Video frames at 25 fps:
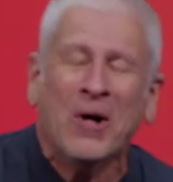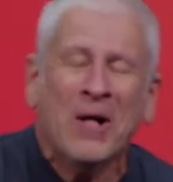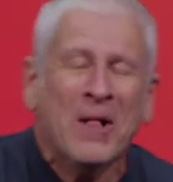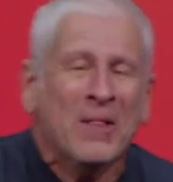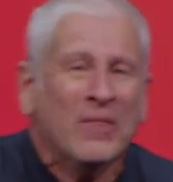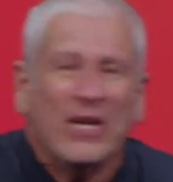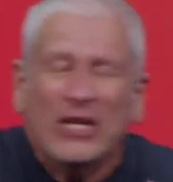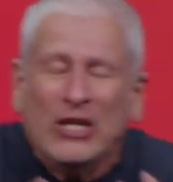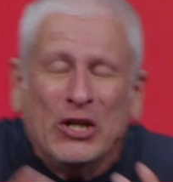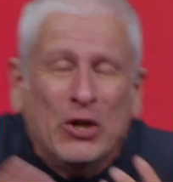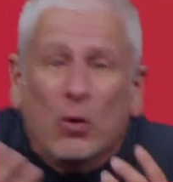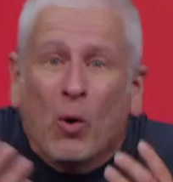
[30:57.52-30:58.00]

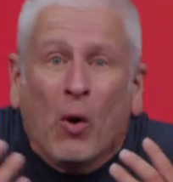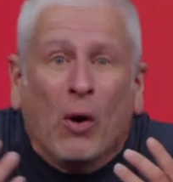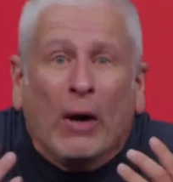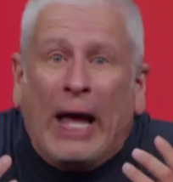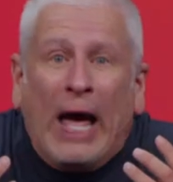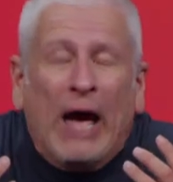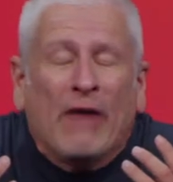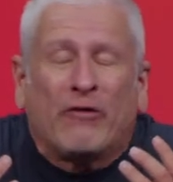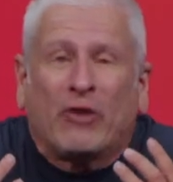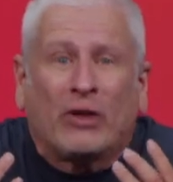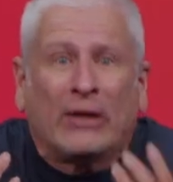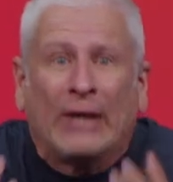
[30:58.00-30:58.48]
that you won't
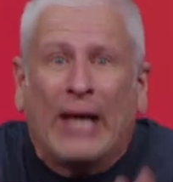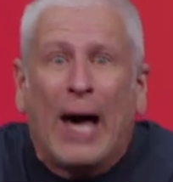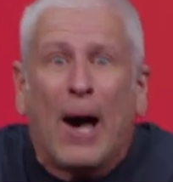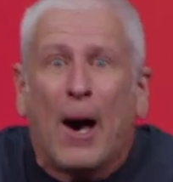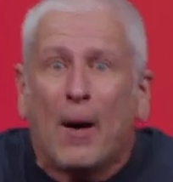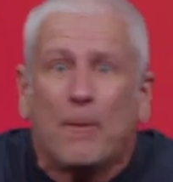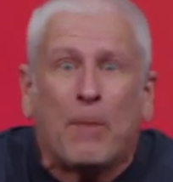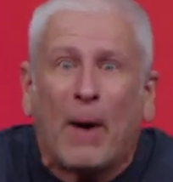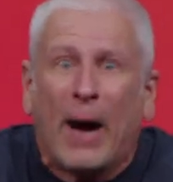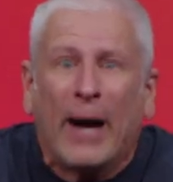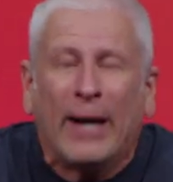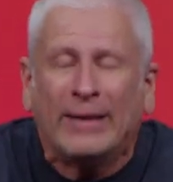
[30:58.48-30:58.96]
have
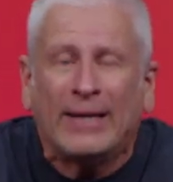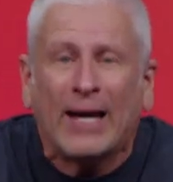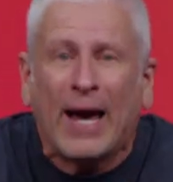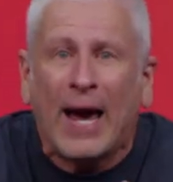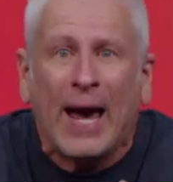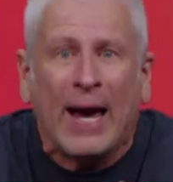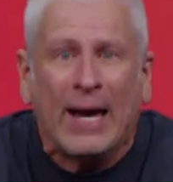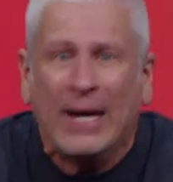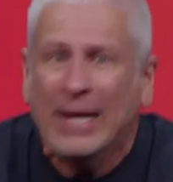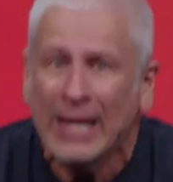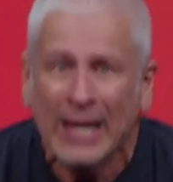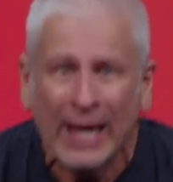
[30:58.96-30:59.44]
cloud by
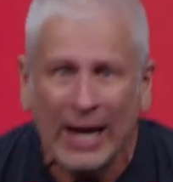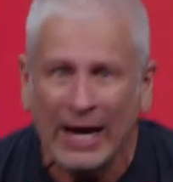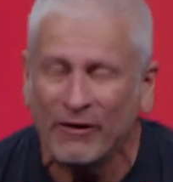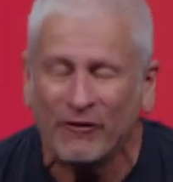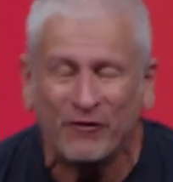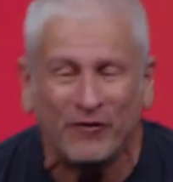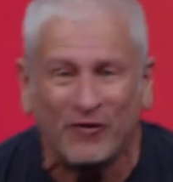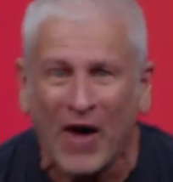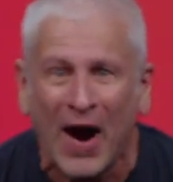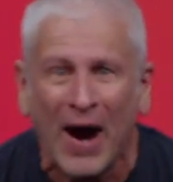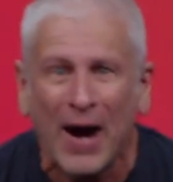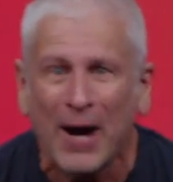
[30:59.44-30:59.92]
day
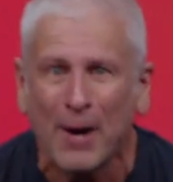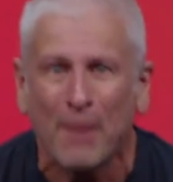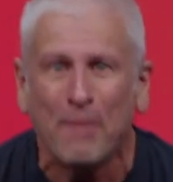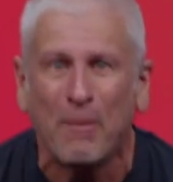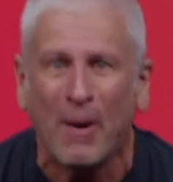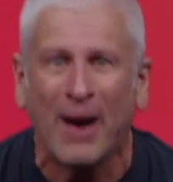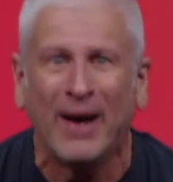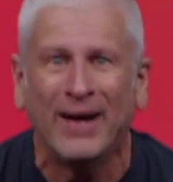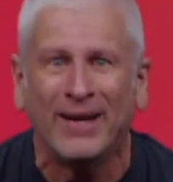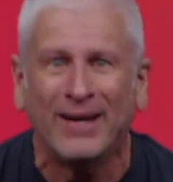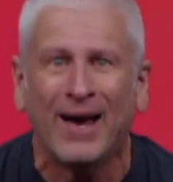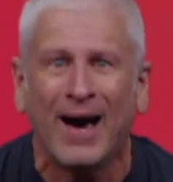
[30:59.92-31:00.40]
and fire
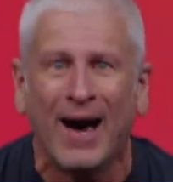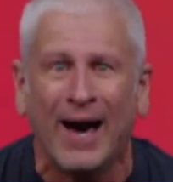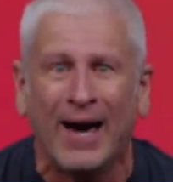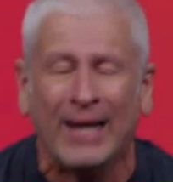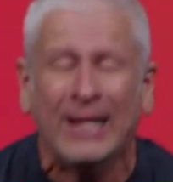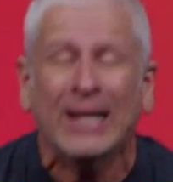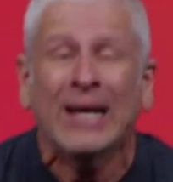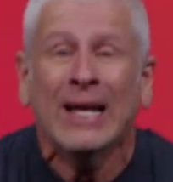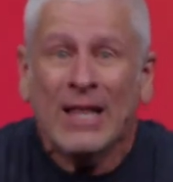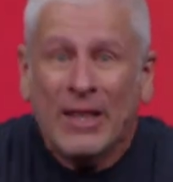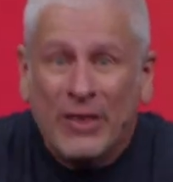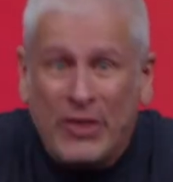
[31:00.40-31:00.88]
by
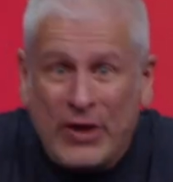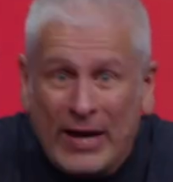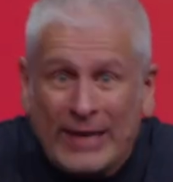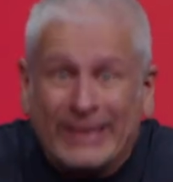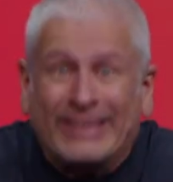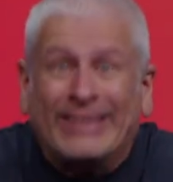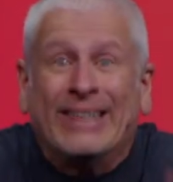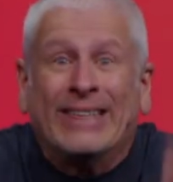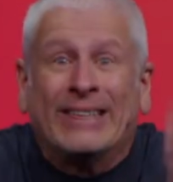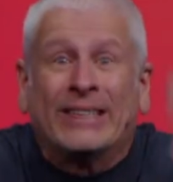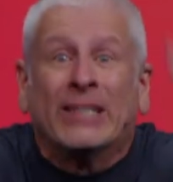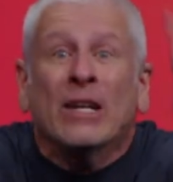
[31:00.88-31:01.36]
night.
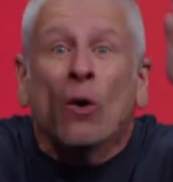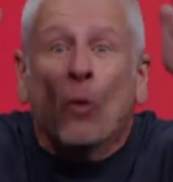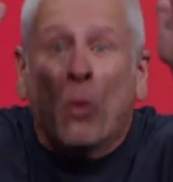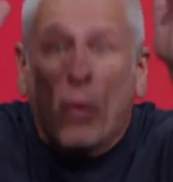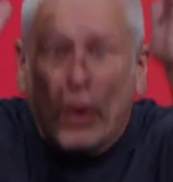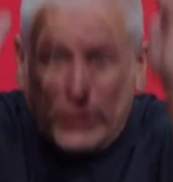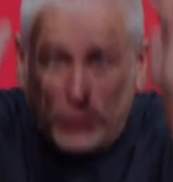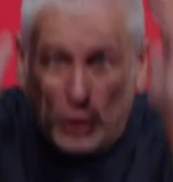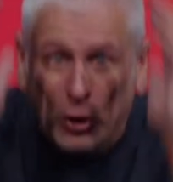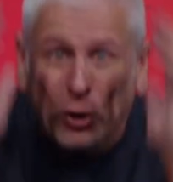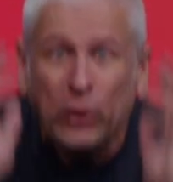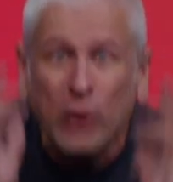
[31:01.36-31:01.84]
This is
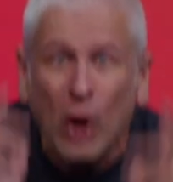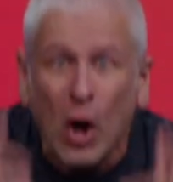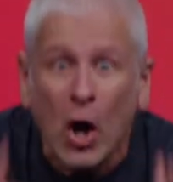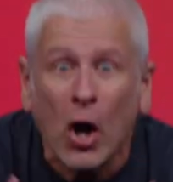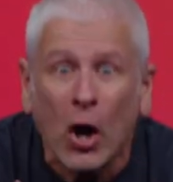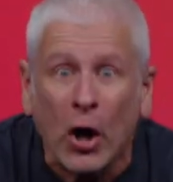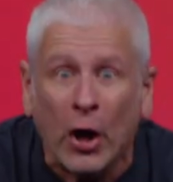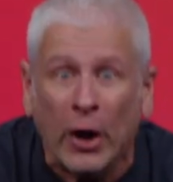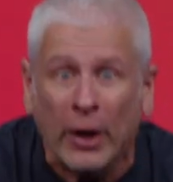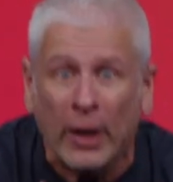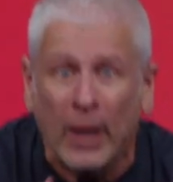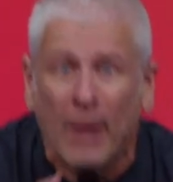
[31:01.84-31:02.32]
what you
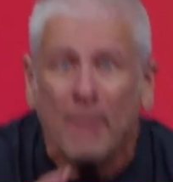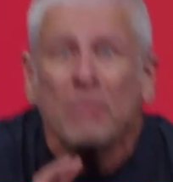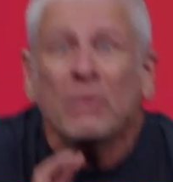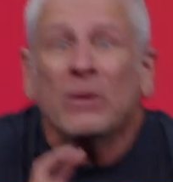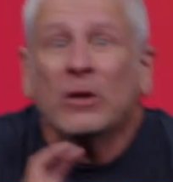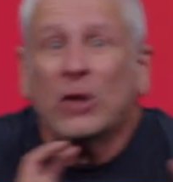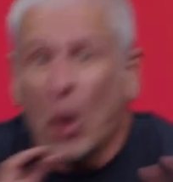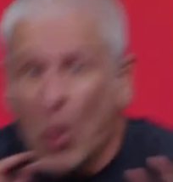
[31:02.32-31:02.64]
learn